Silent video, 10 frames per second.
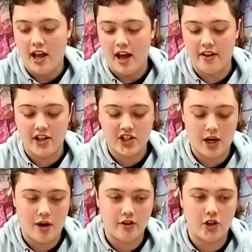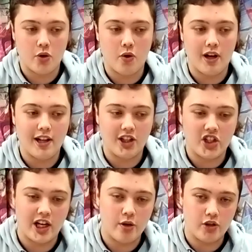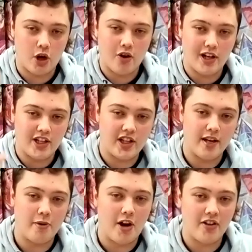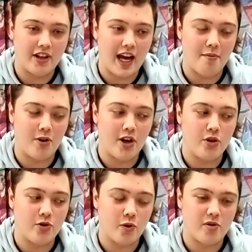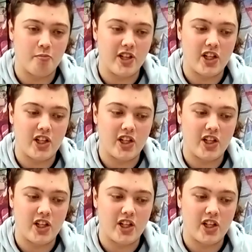And then shout out to a little shit who's currently sitting behind the camera who's whispering me,